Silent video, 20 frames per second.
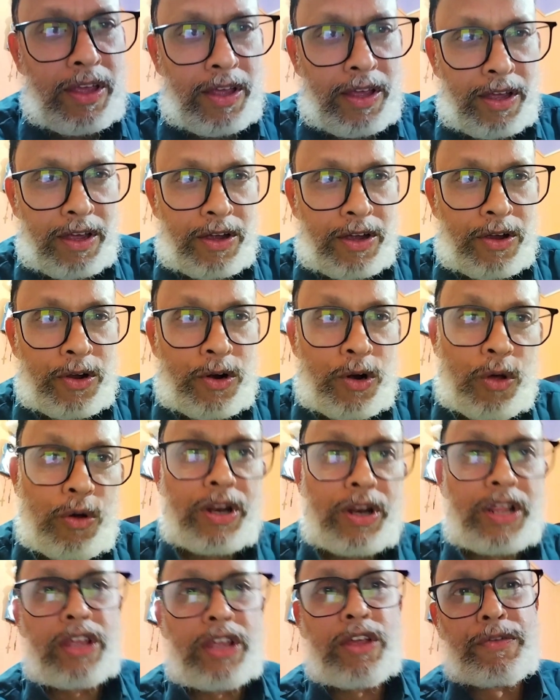glory
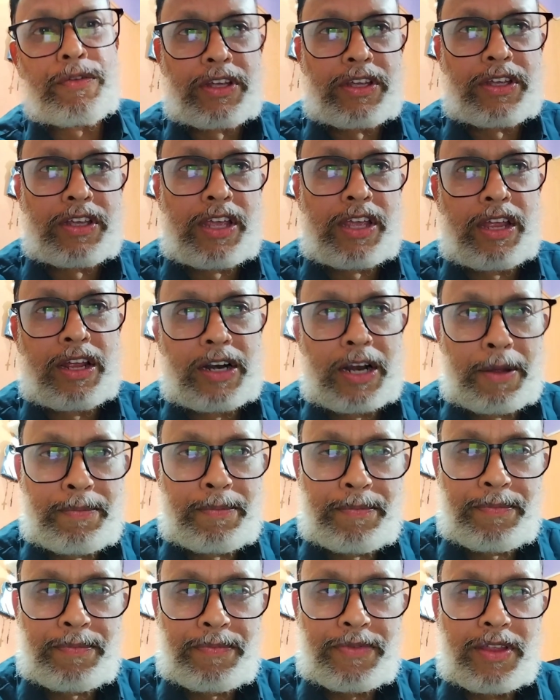of the kingdom,
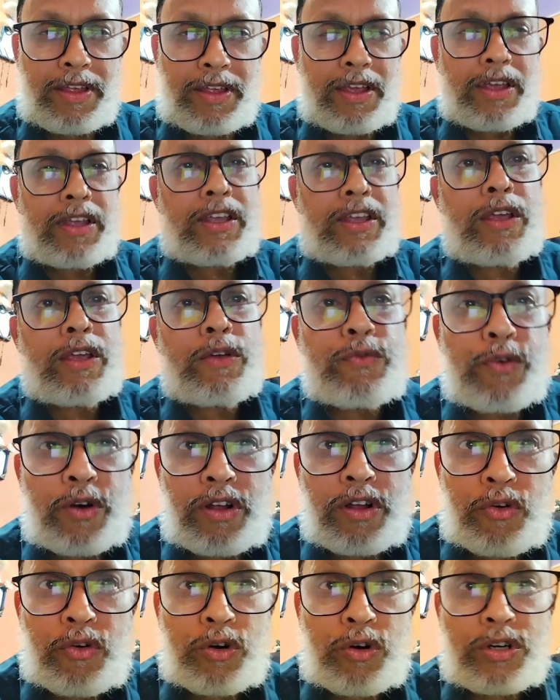he
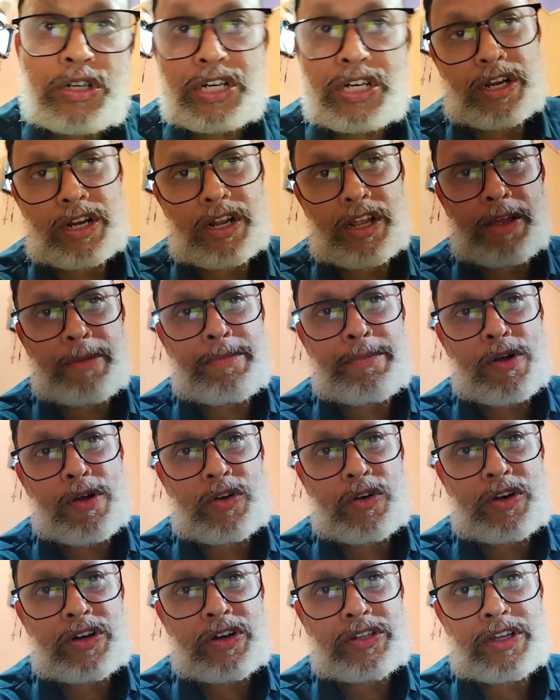forgot about
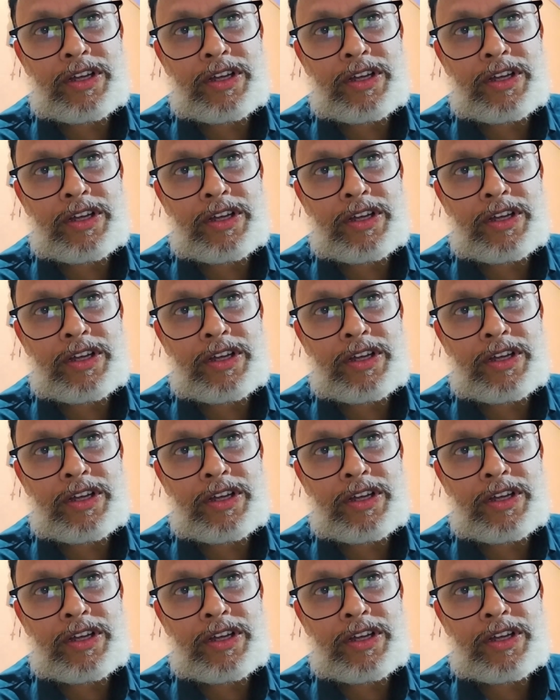the